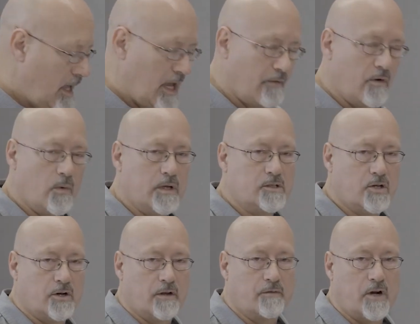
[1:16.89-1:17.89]
Everyone's
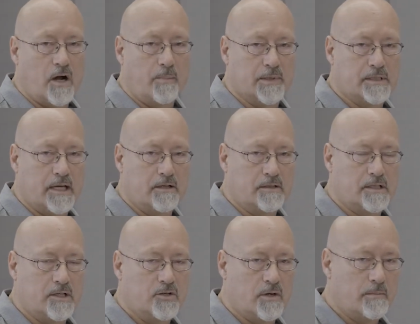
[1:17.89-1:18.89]
heard of carpal tunnel
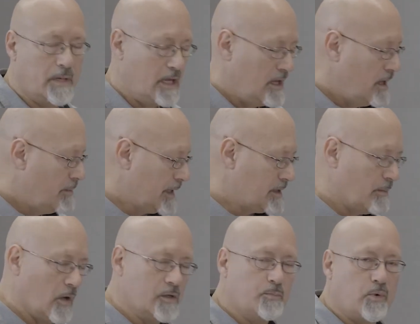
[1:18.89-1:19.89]
syndrome, but the
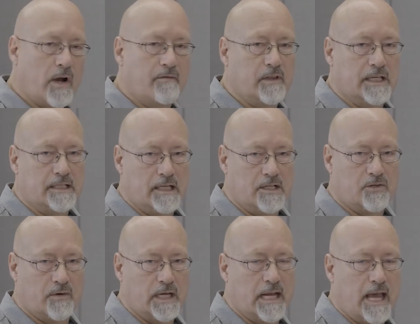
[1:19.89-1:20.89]
most prevalent
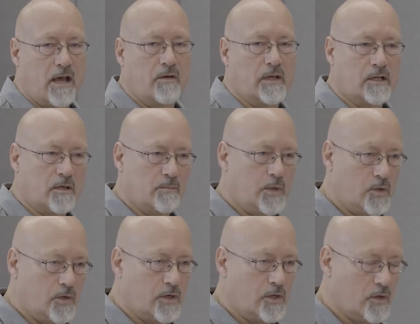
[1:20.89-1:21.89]
injury now in
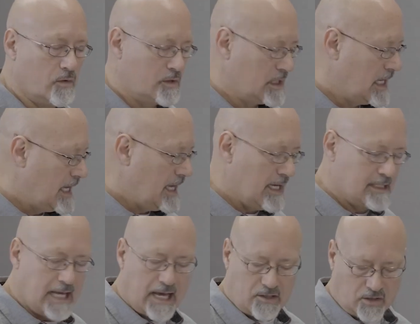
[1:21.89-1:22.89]
computer use
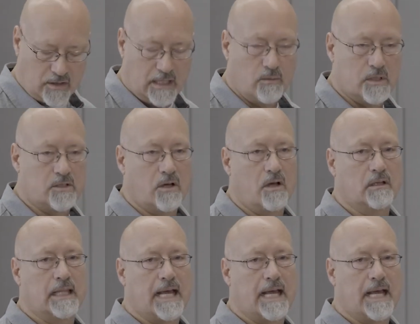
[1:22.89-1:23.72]
is actually what's called